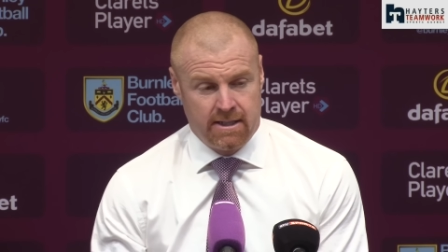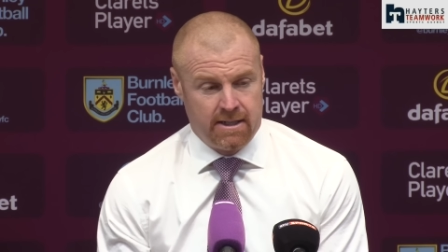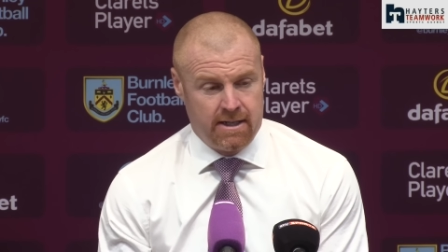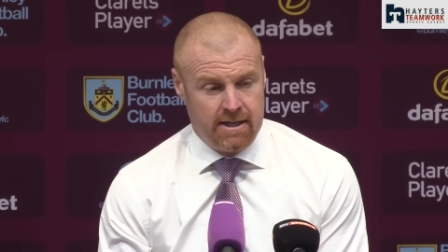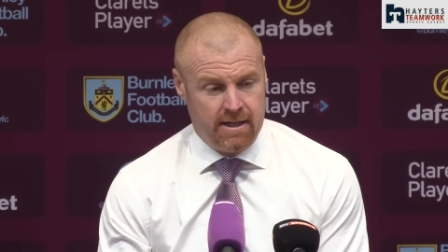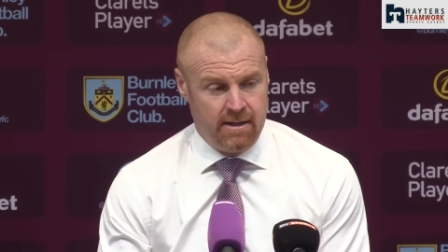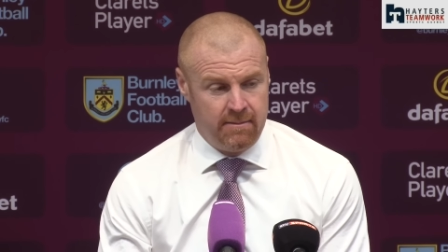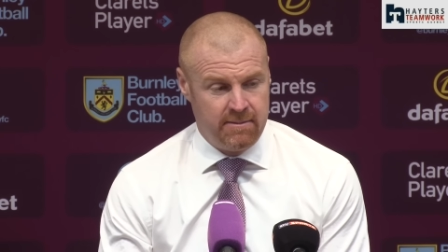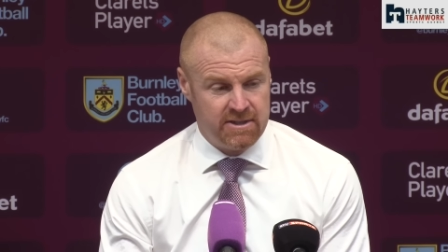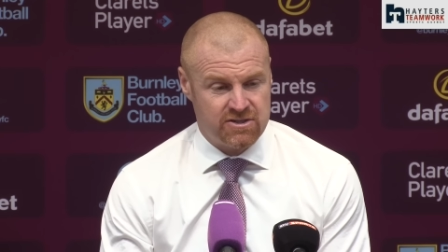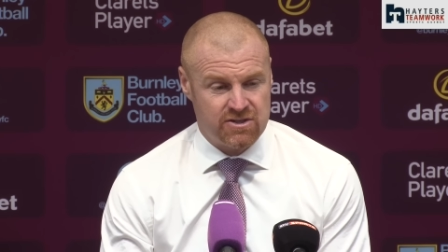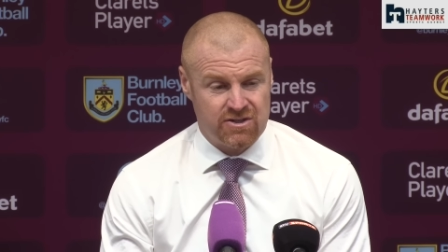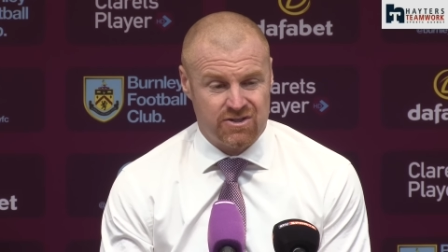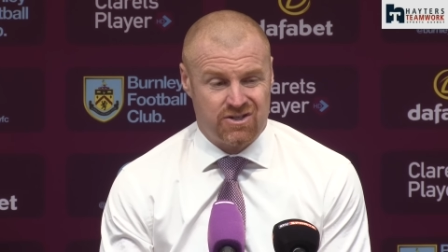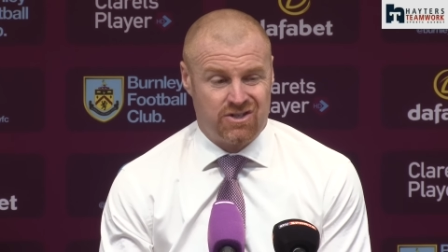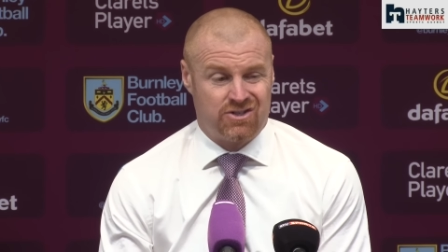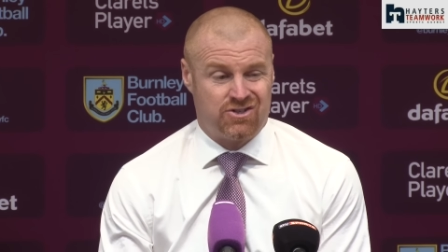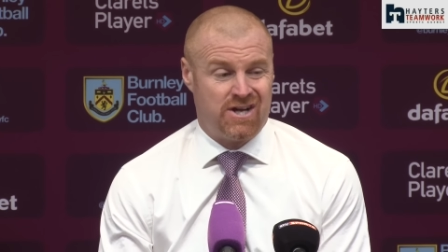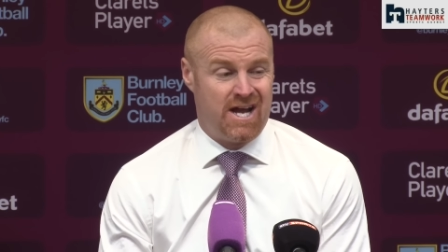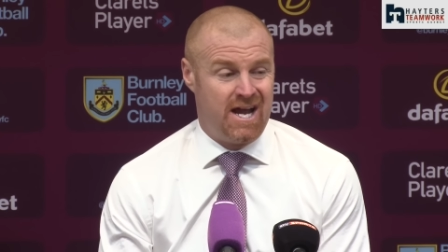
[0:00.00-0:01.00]
Um, it's
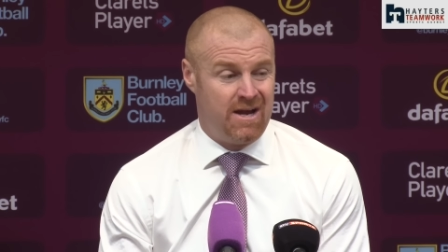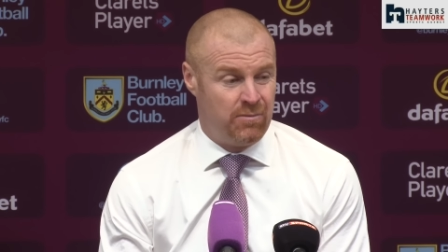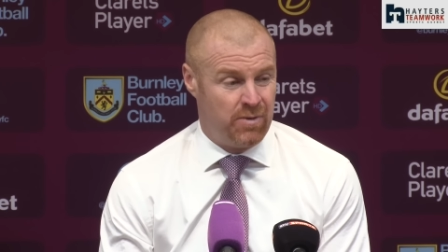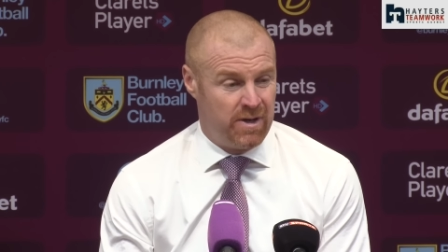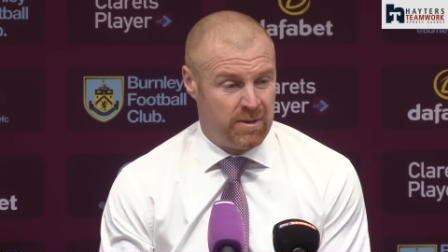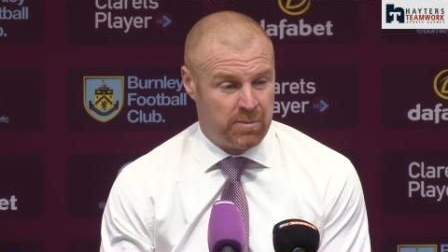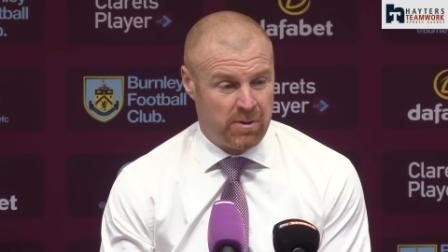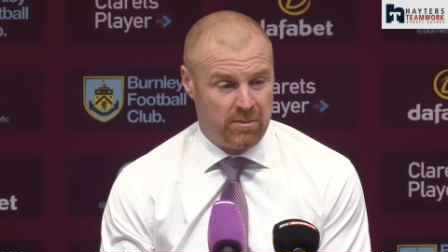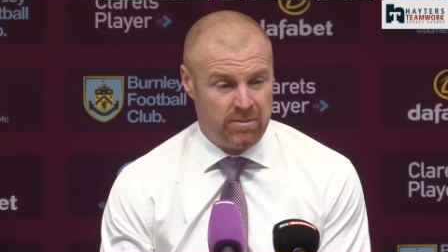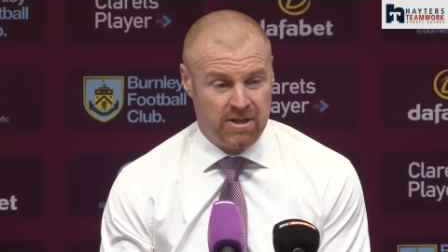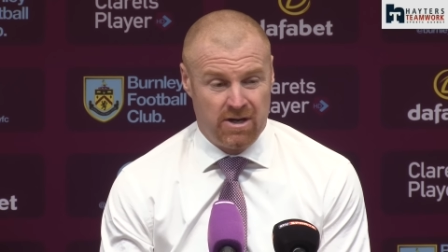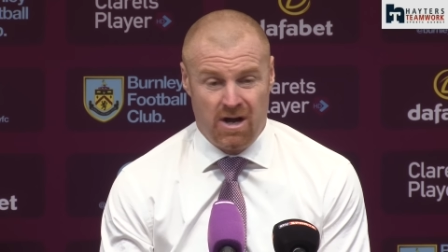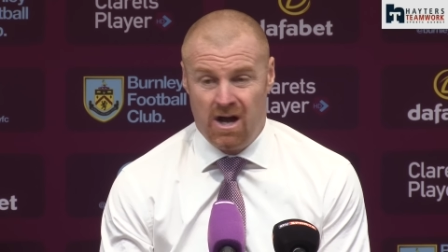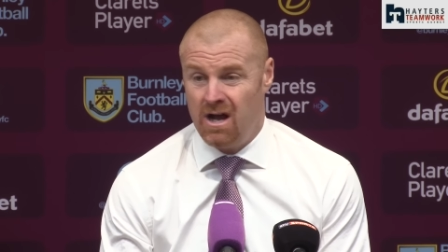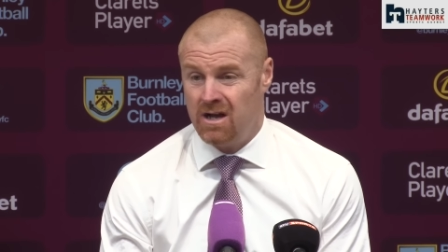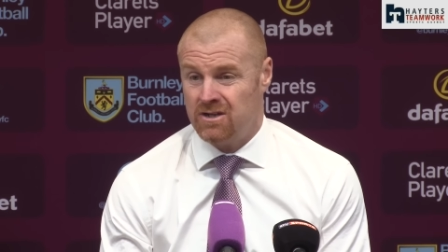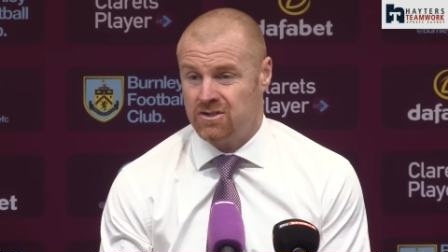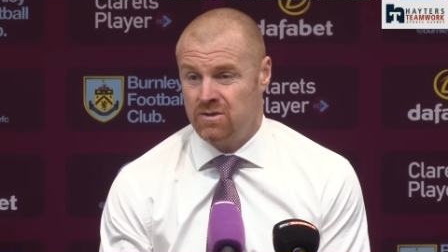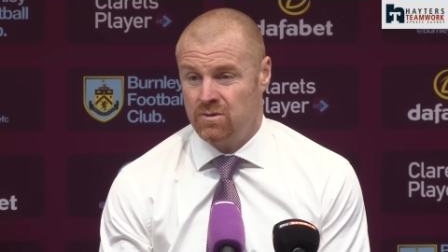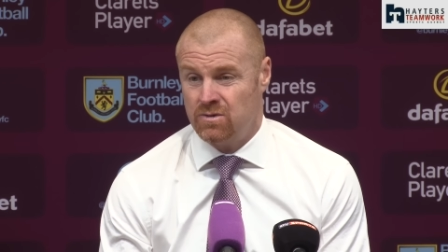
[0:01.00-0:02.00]
just a shame we're probably not
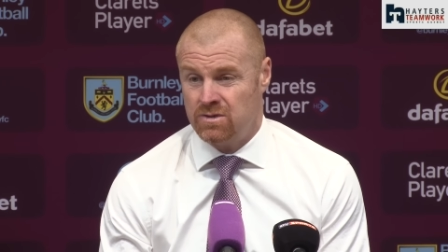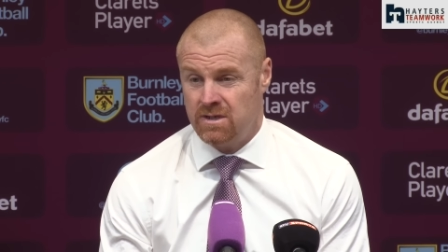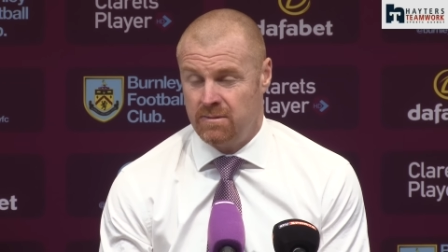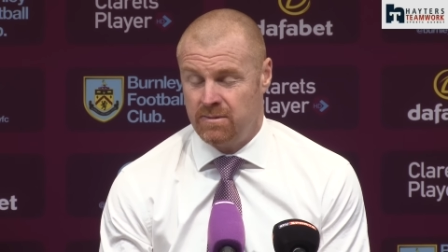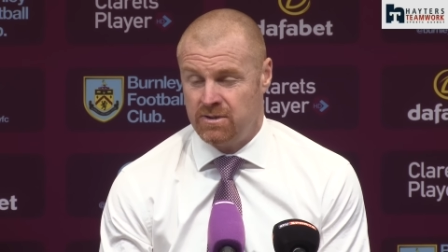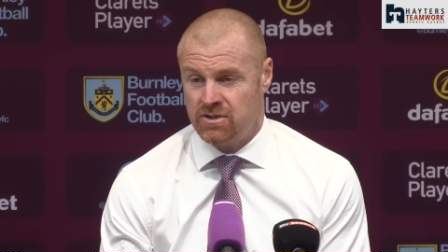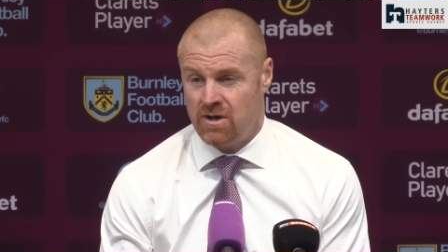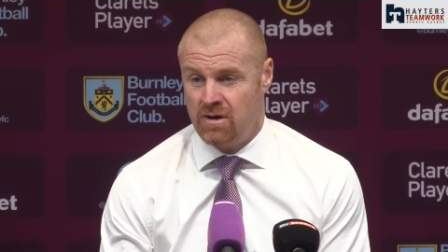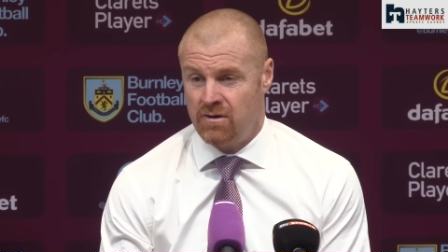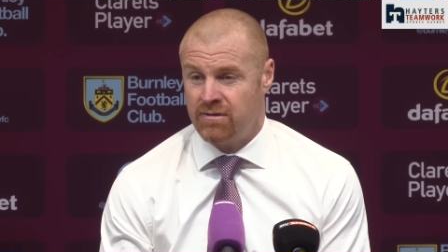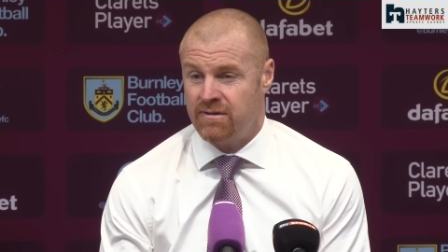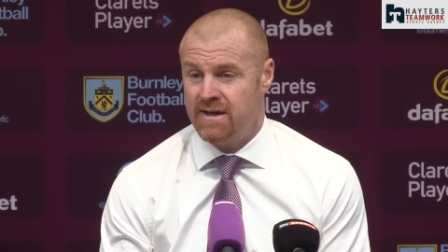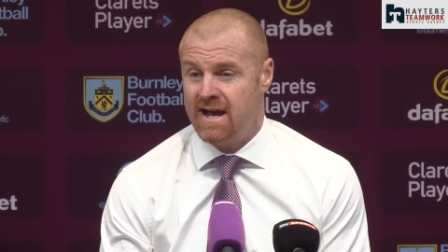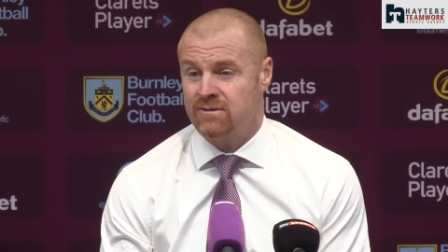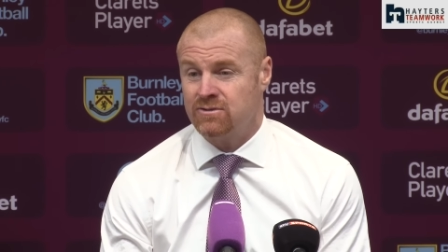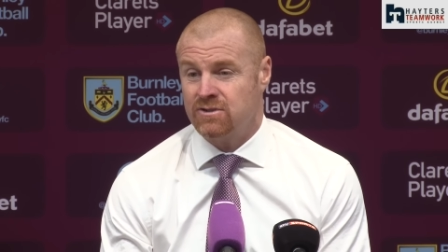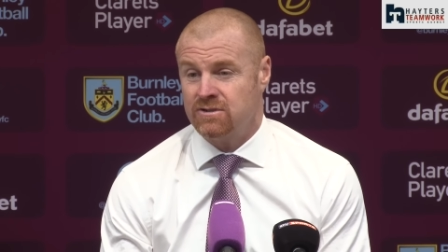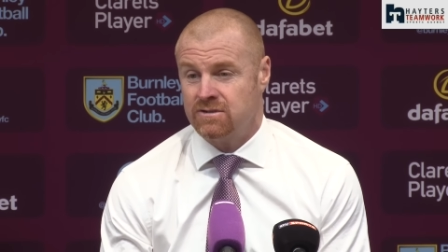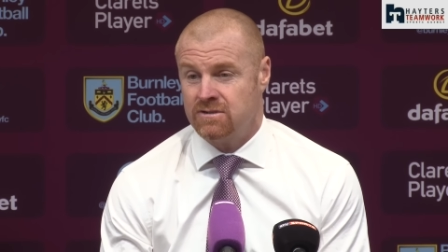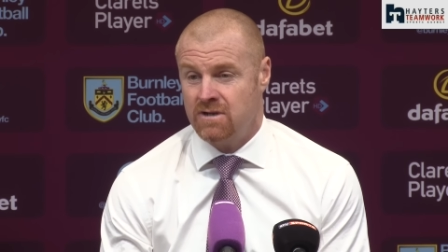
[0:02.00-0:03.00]
Arsenal, because it'd be shown a
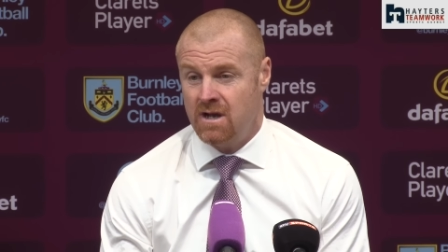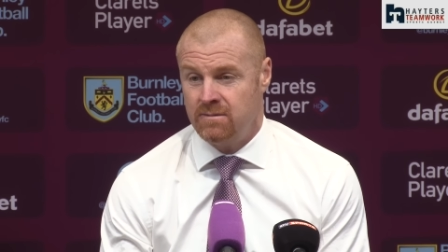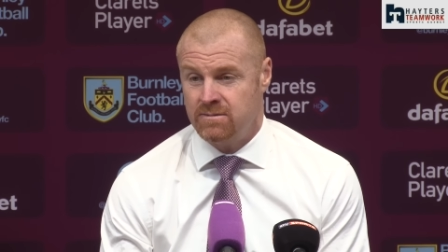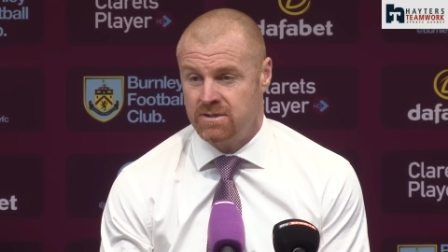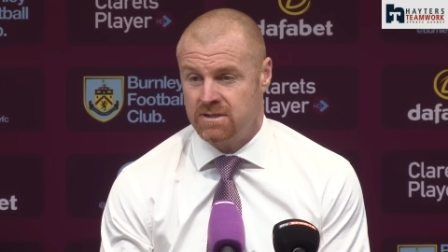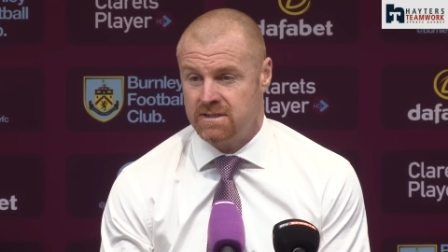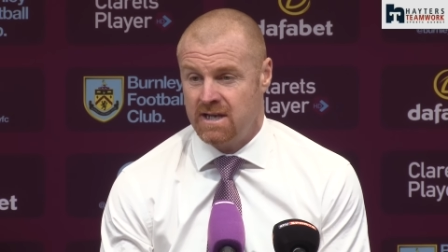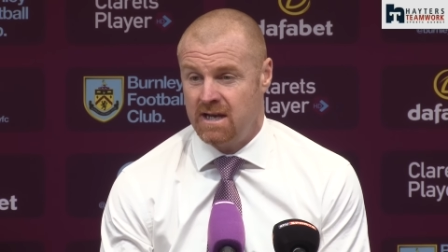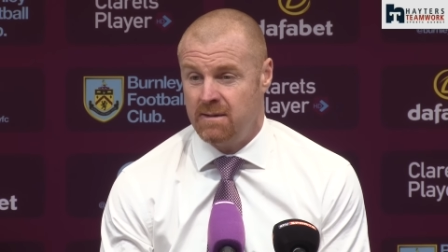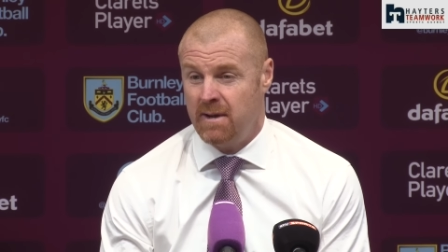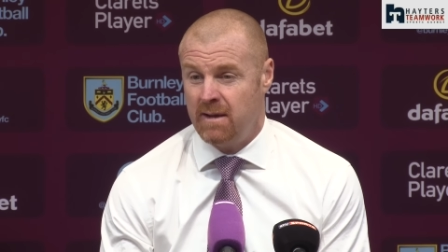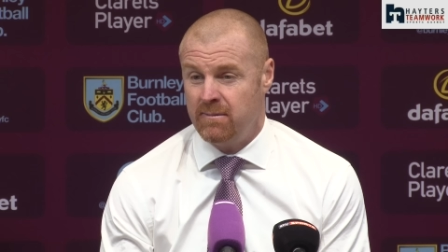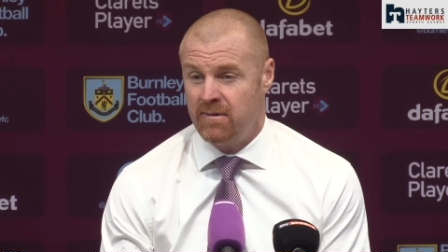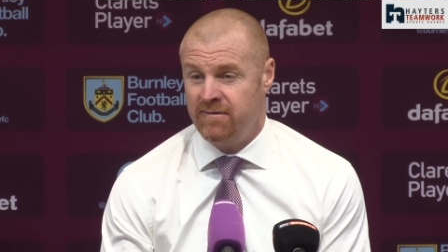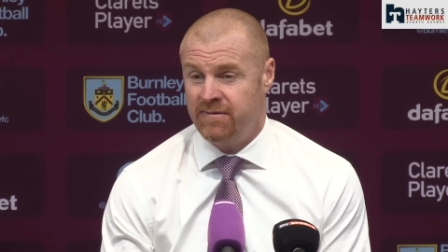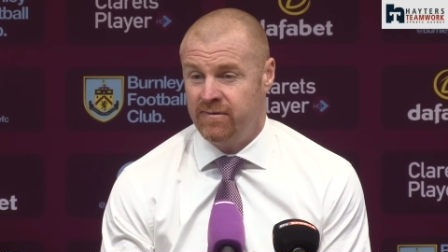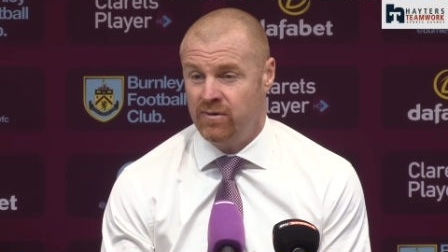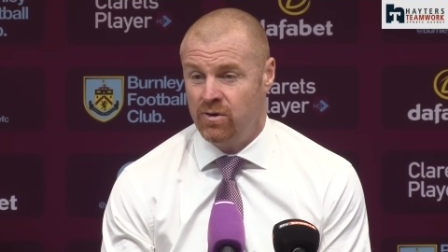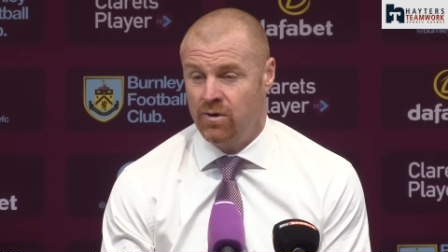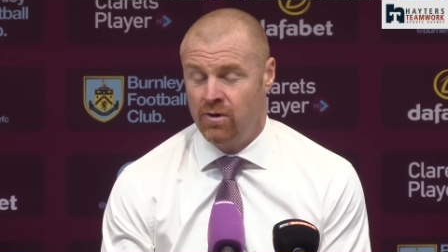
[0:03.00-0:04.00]
thousand times instead of maybe
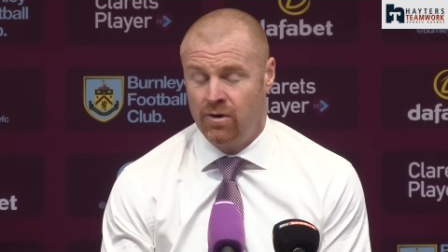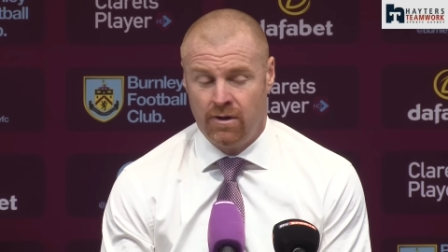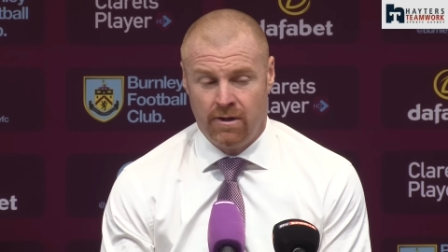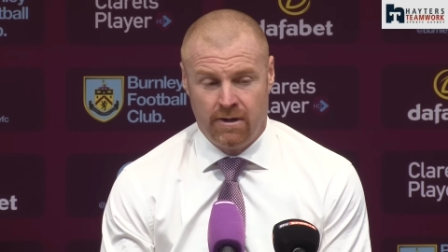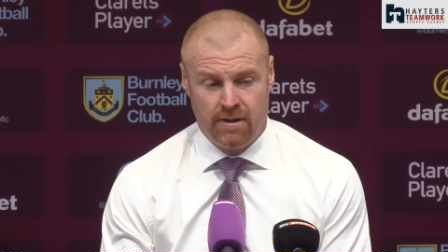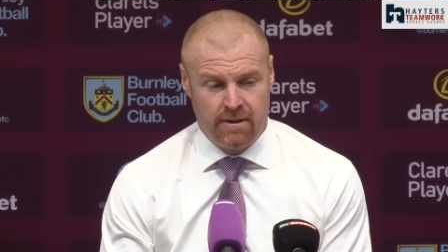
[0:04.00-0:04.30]
four.